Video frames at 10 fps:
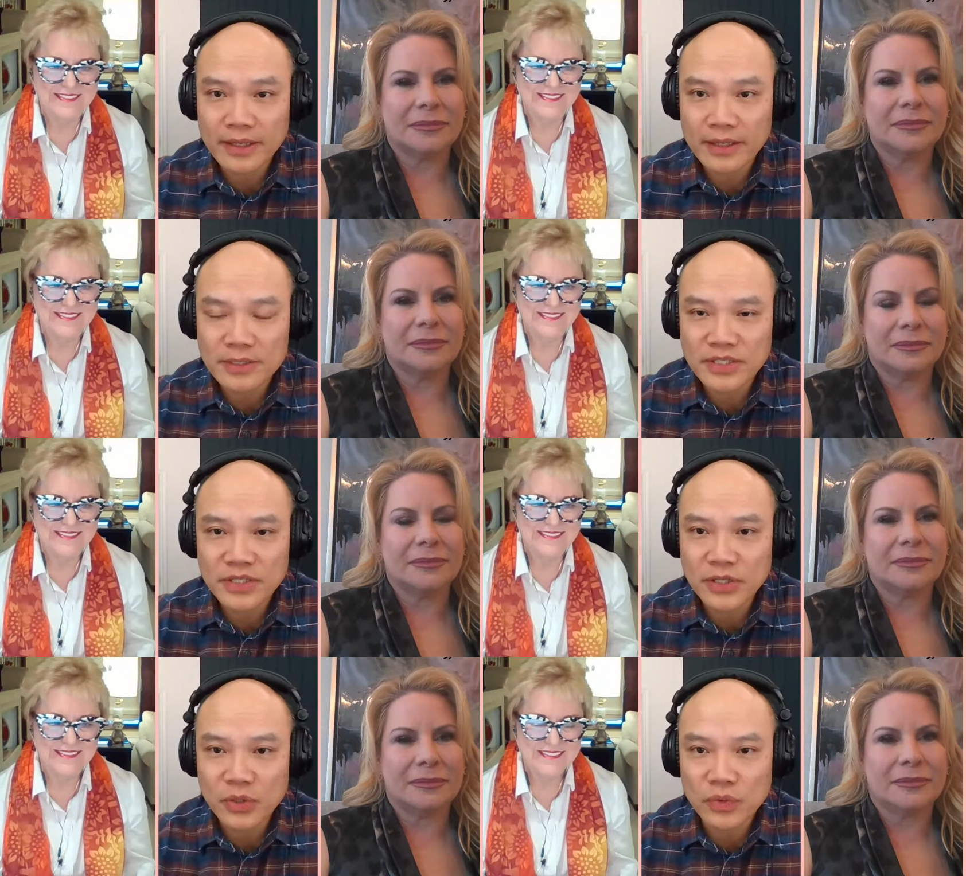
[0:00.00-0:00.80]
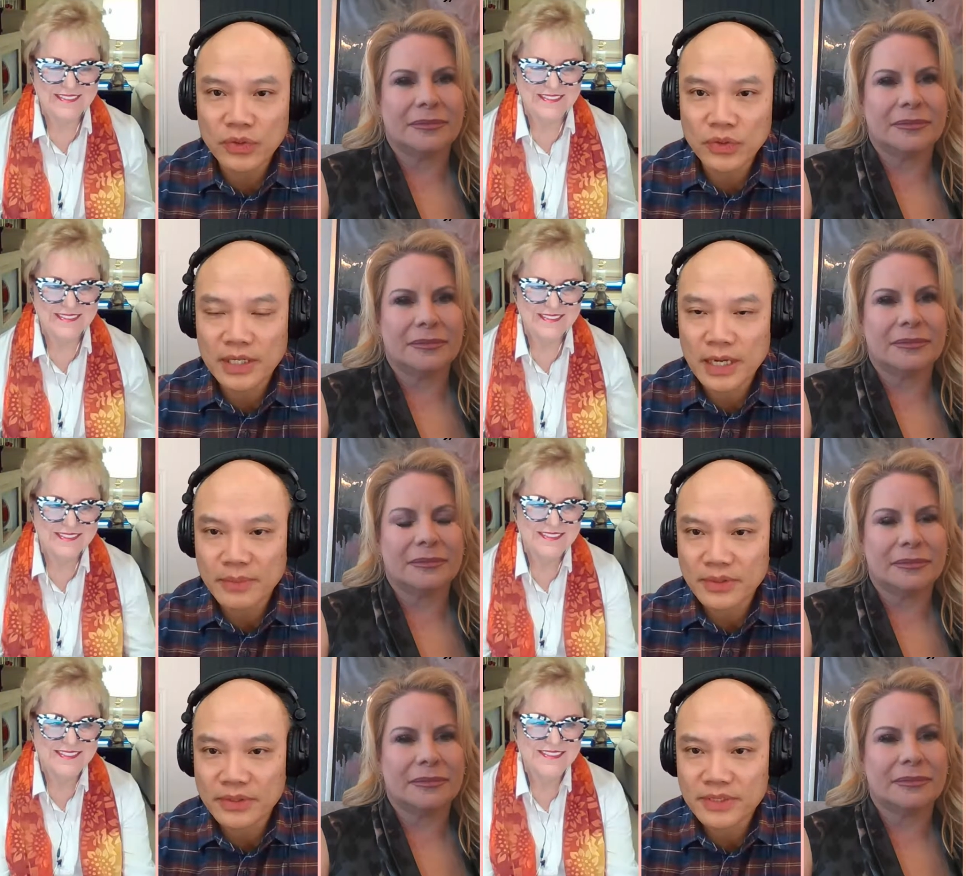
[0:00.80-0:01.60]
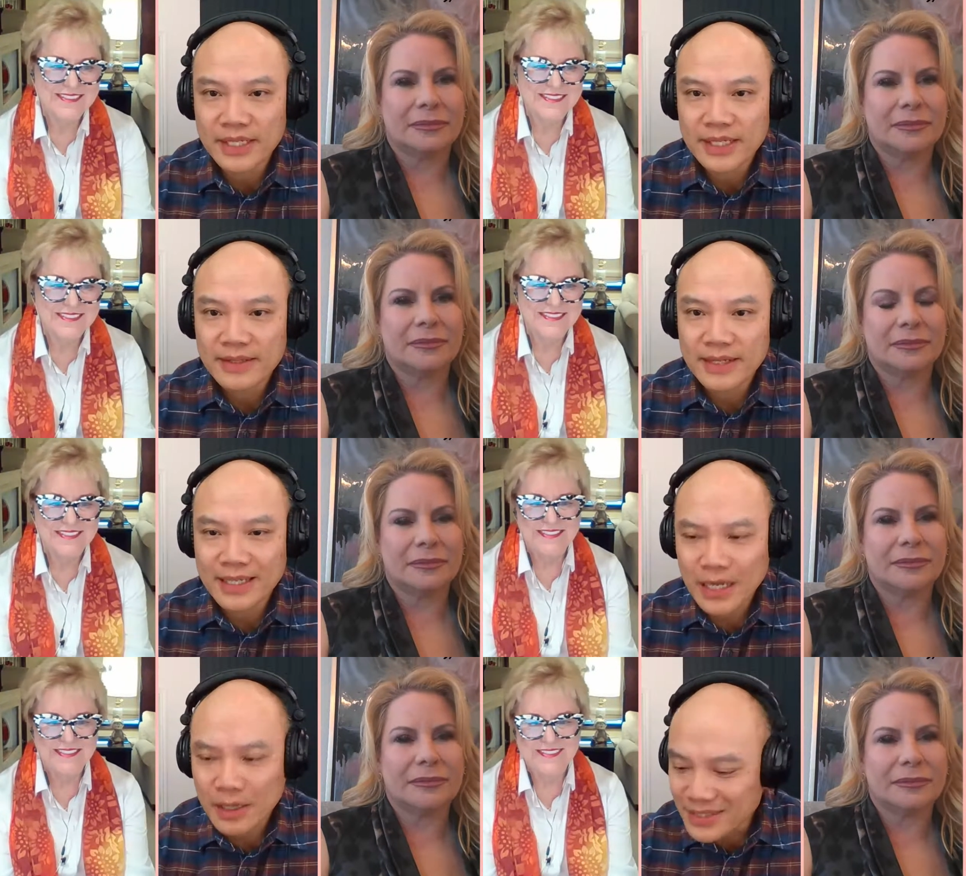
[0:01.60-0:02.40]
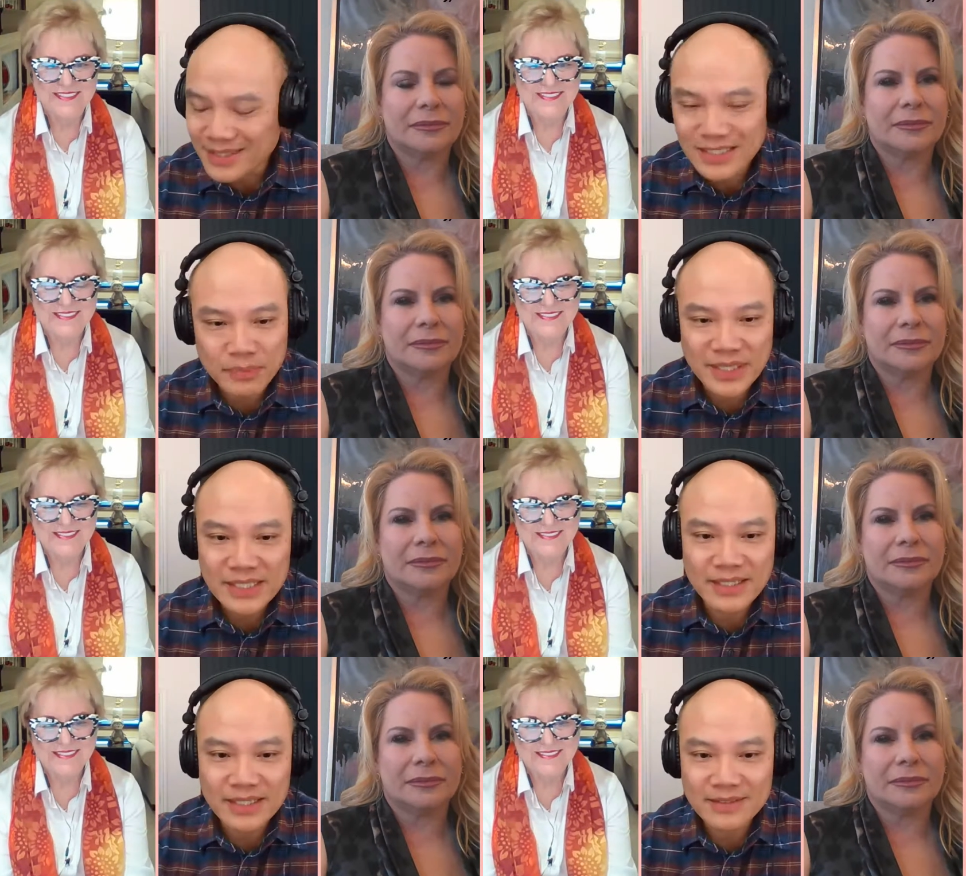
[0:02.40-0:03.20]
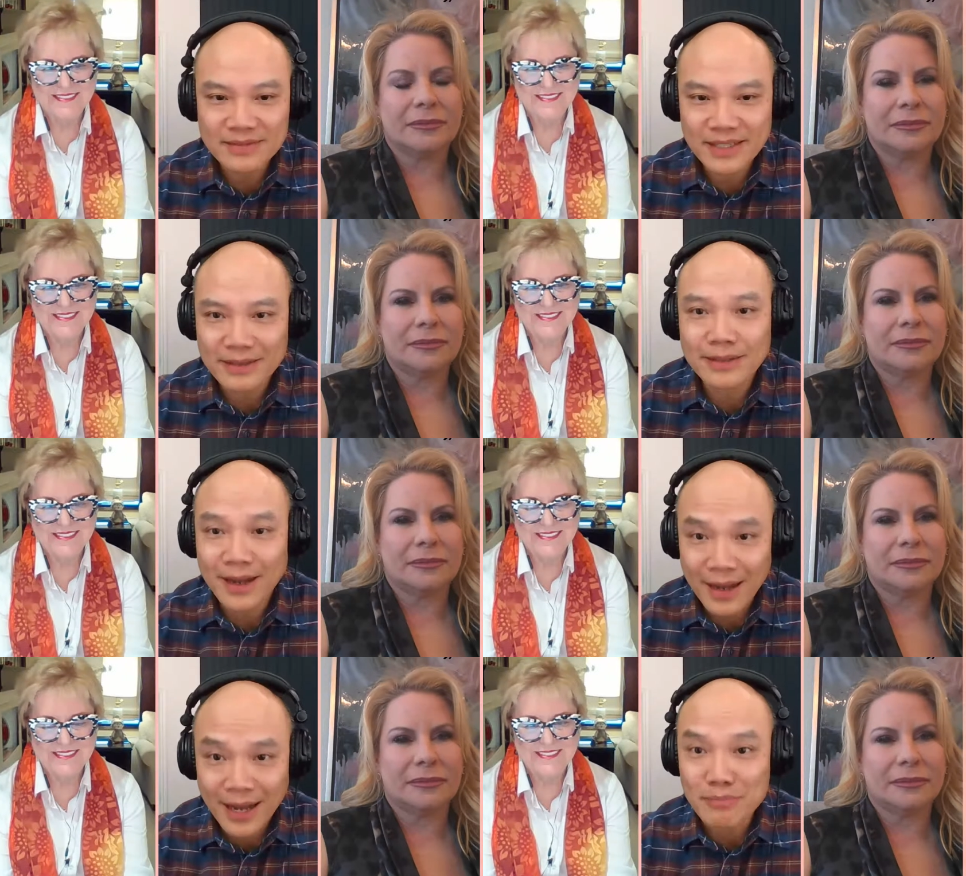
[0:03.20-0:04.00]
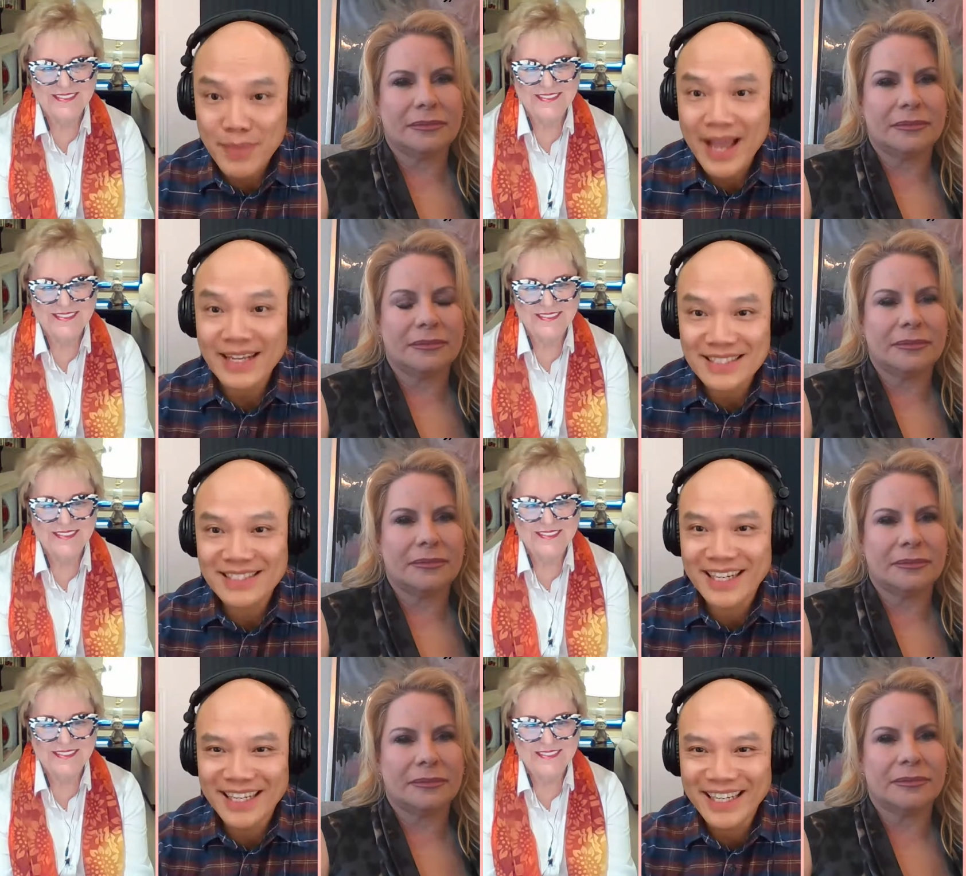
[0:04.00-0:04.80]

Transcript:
Speaker 1: And especially newer comers that come into this business like a hot mess,